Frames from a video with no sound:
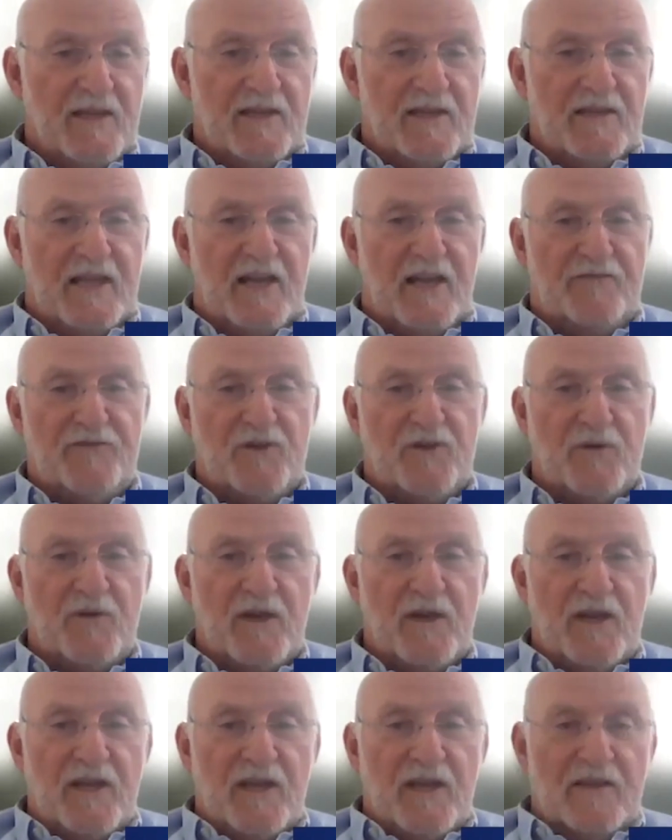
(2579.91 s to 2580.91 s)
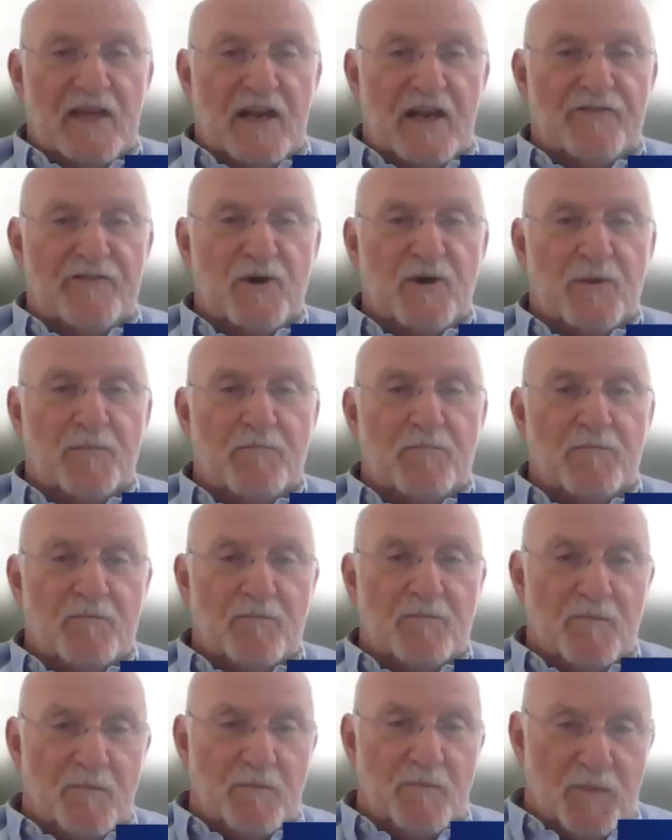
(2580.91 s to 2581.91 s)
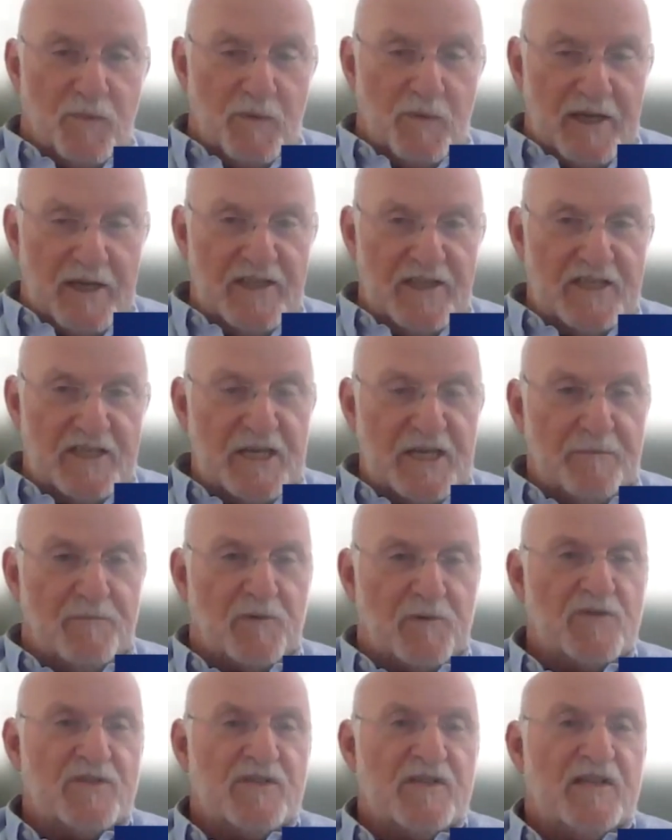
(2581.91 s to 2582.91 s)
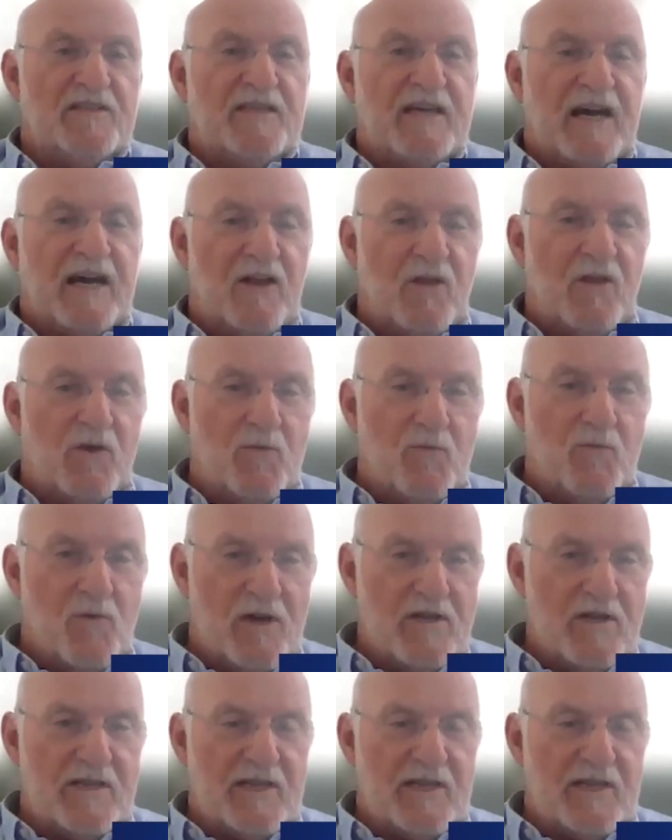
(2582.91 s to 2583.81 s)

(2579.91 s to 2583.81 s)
That if you're in the 10th percentile on one